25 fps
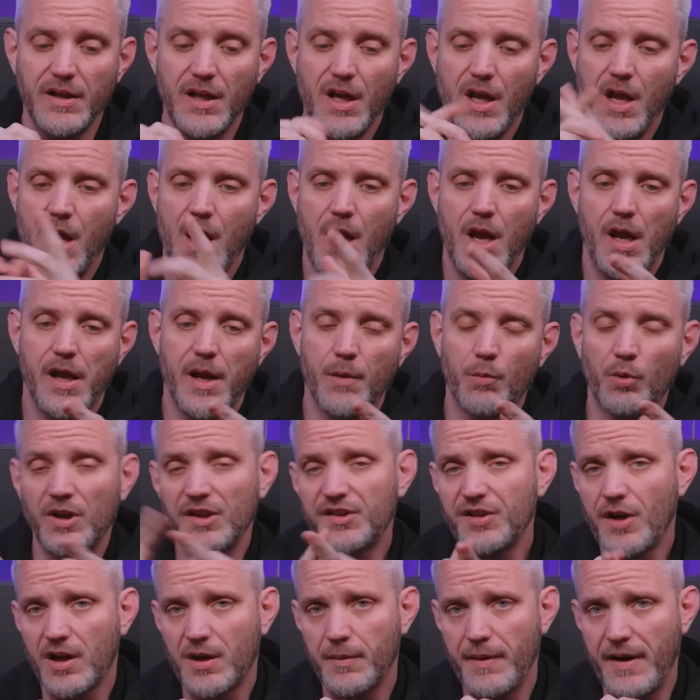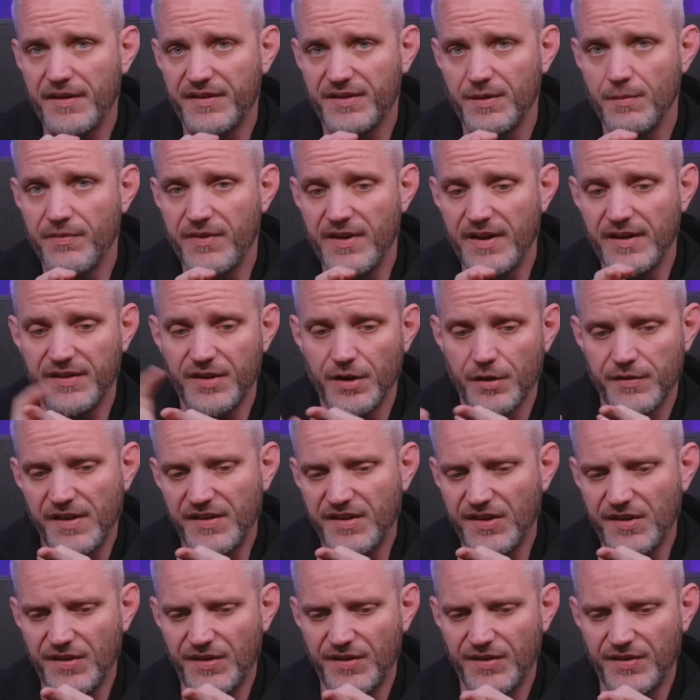And we're going to talk about some things here.
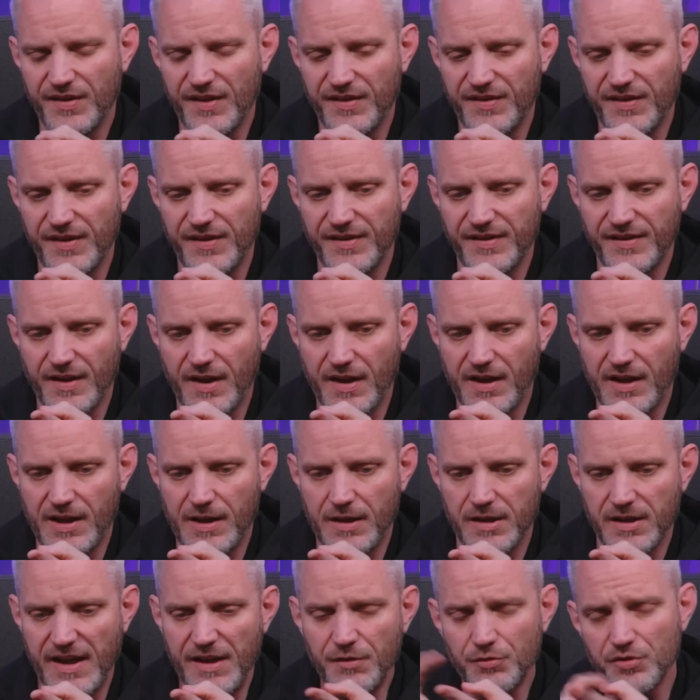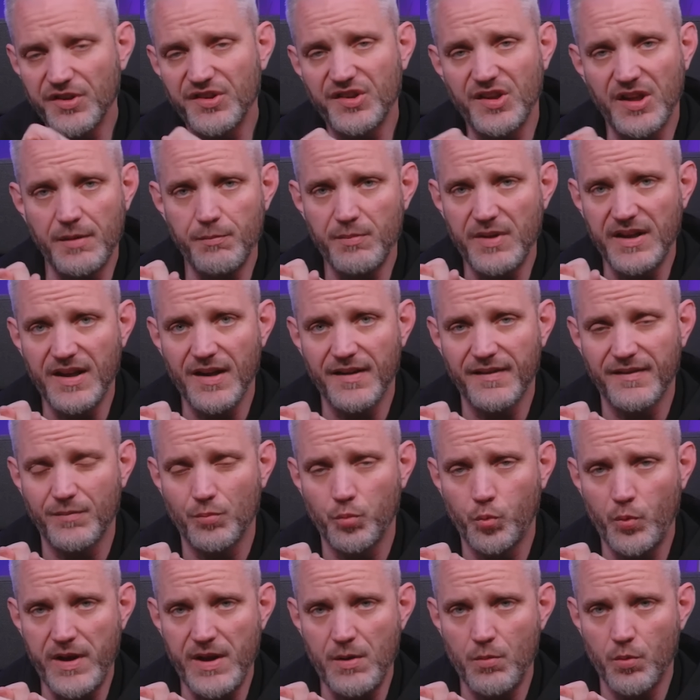This is interesting because
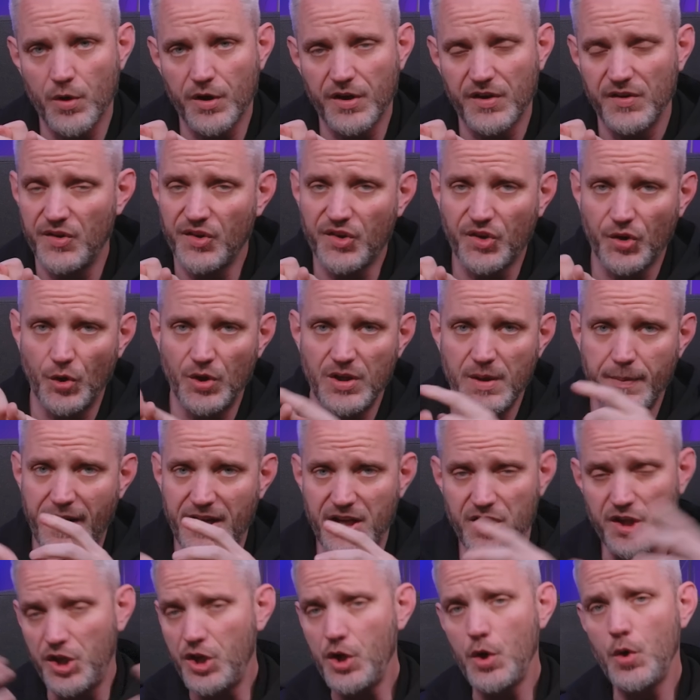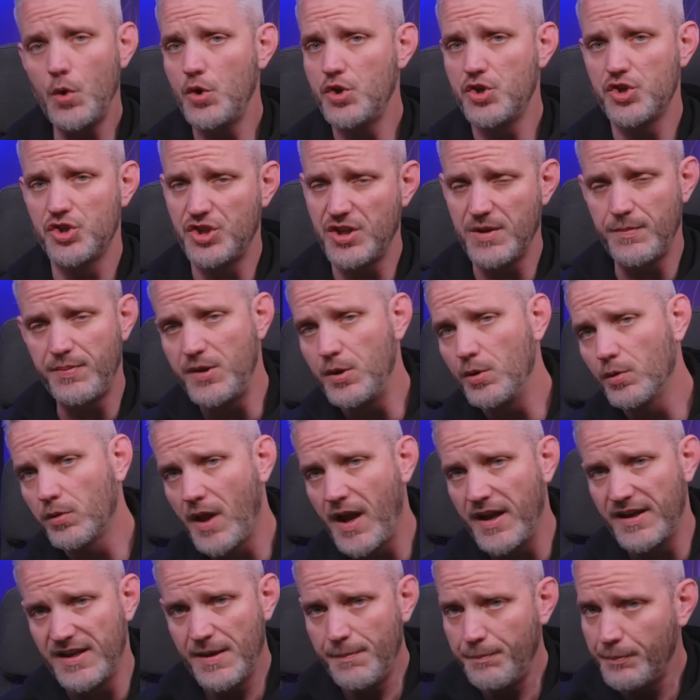we were concerned about a huge GPU
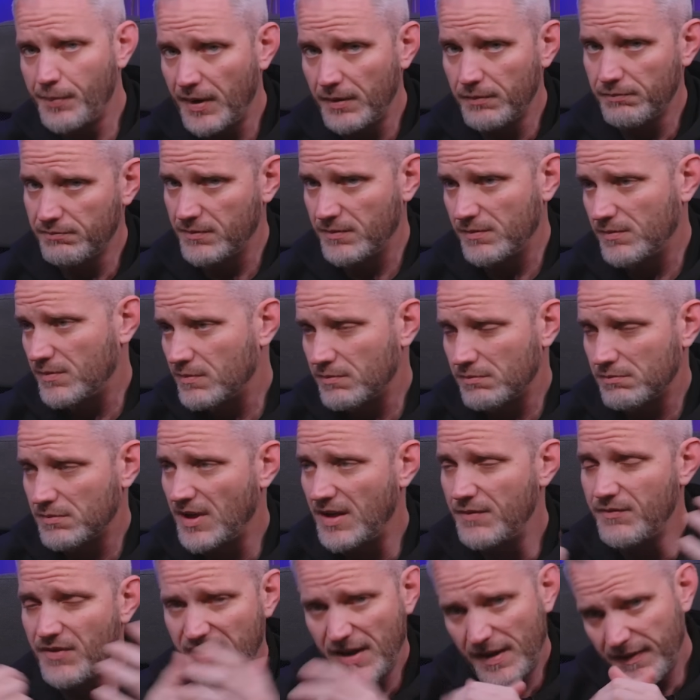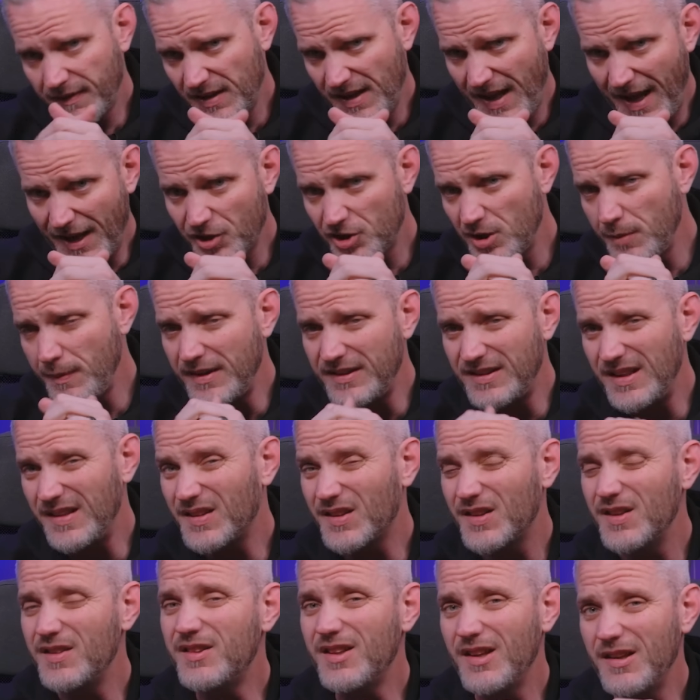lineup, but NVIDIA is going to actually be
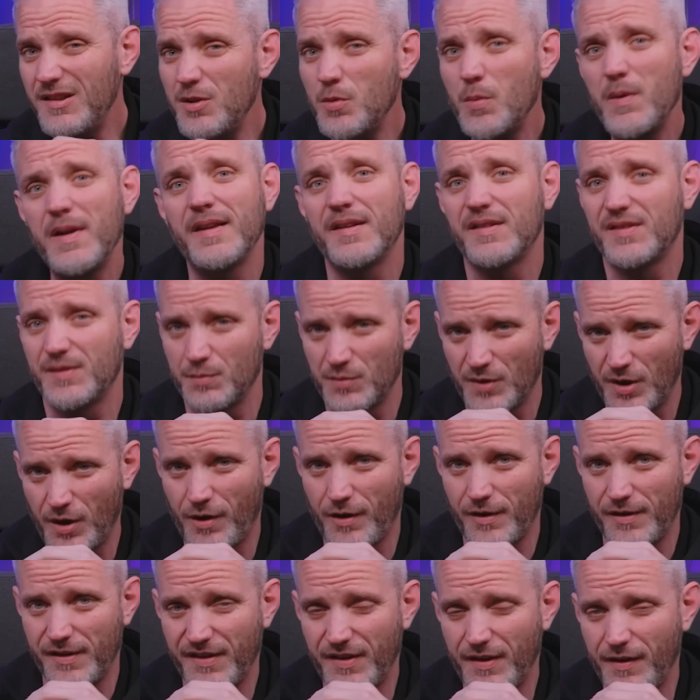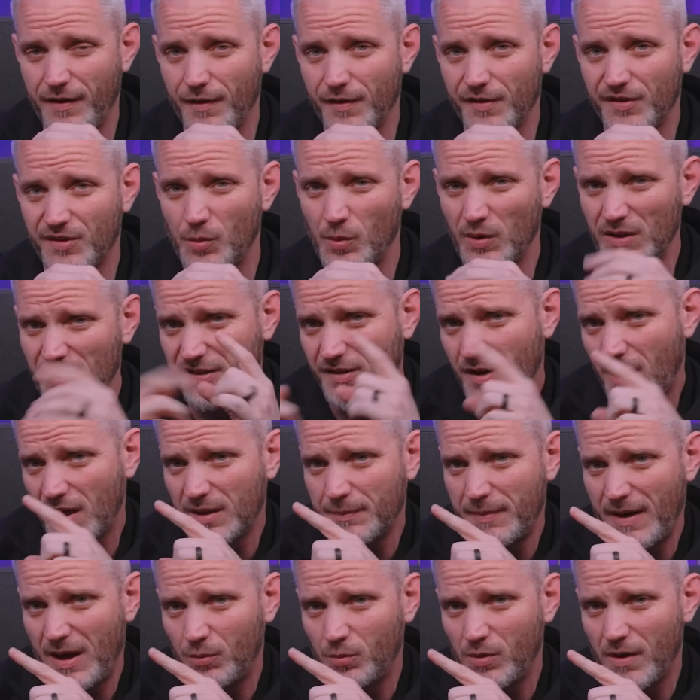discontinuing some cards here. So we're going to
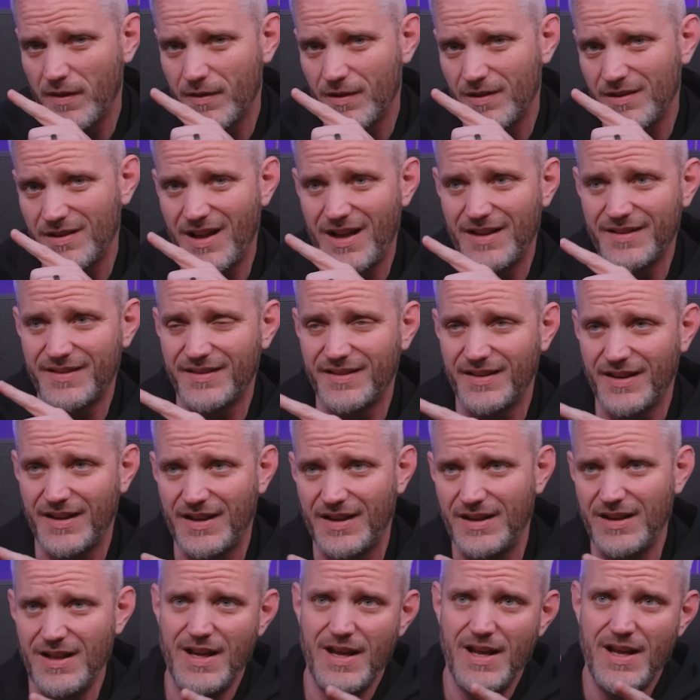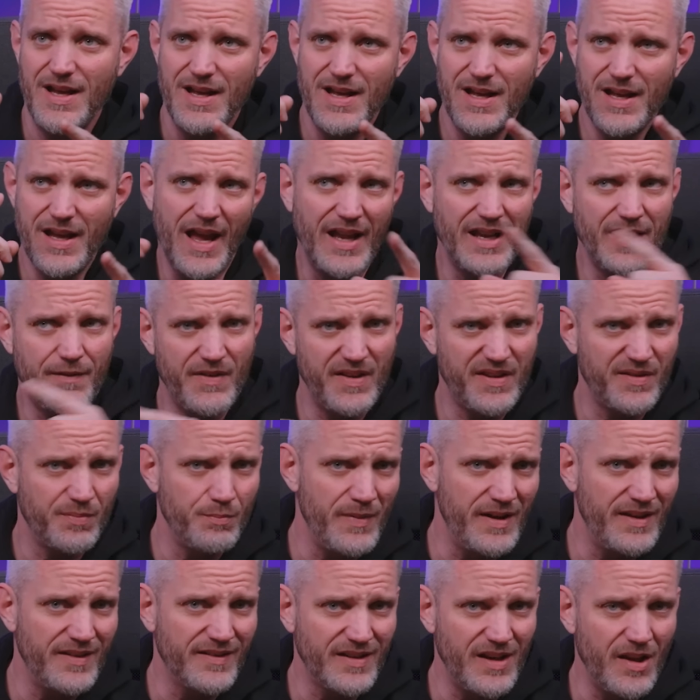talk about whether or not any of this
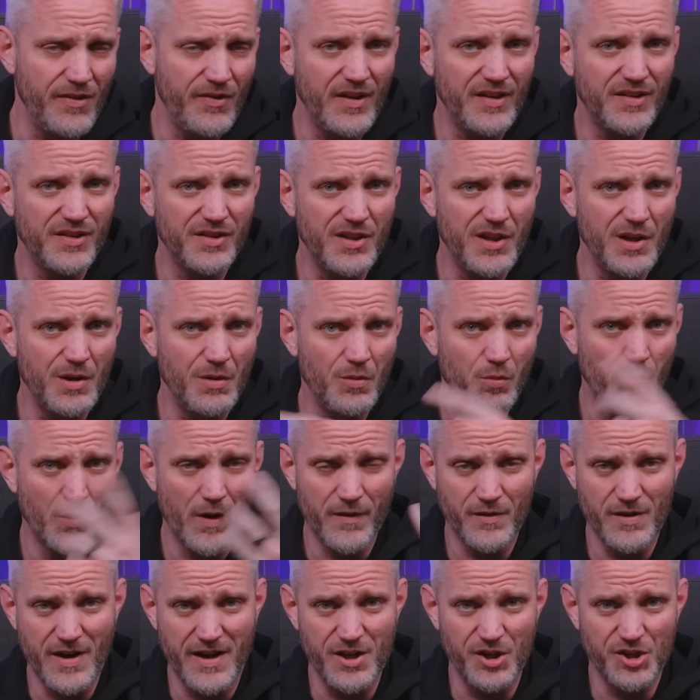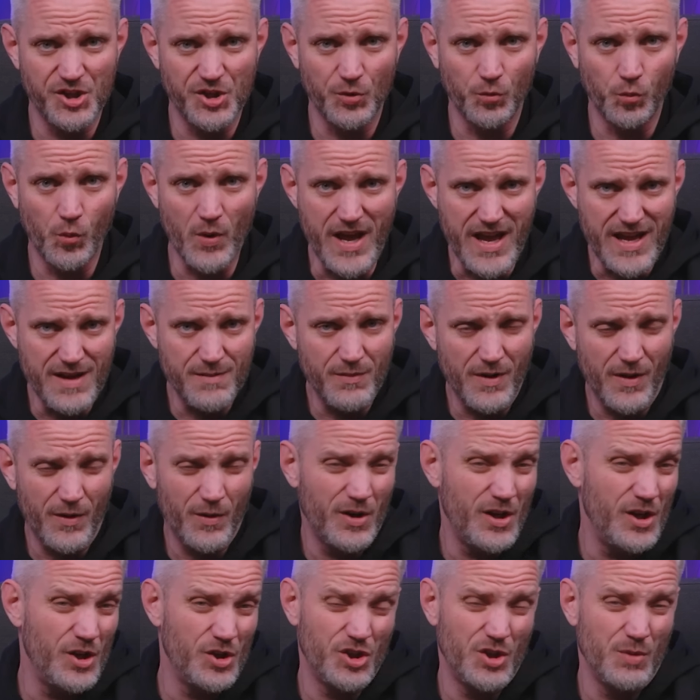means anything to you, whether or not you should wait,
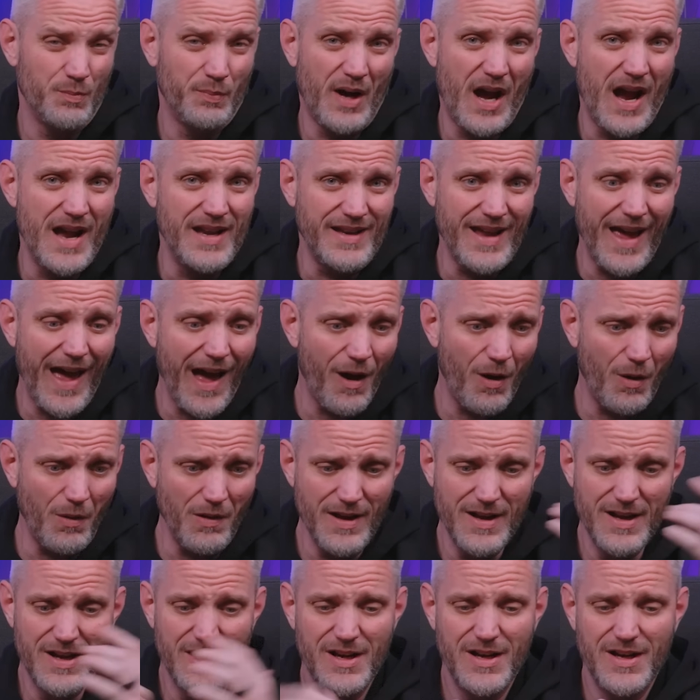whether you should buy now.